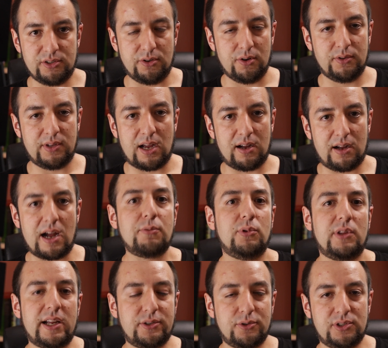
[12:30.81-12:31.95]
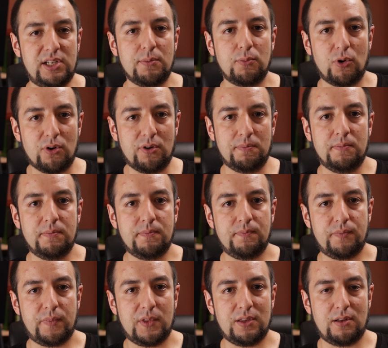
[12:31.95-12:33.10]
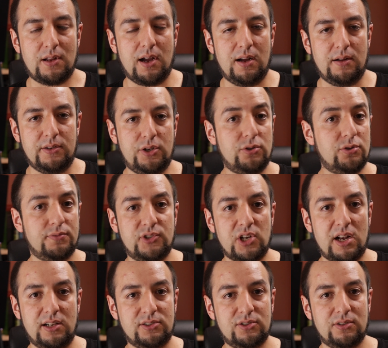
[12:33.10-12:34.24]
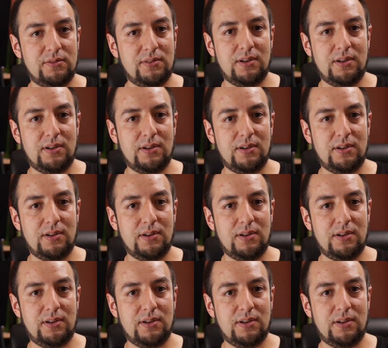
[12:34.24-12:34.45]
I would like to see more YouTube channels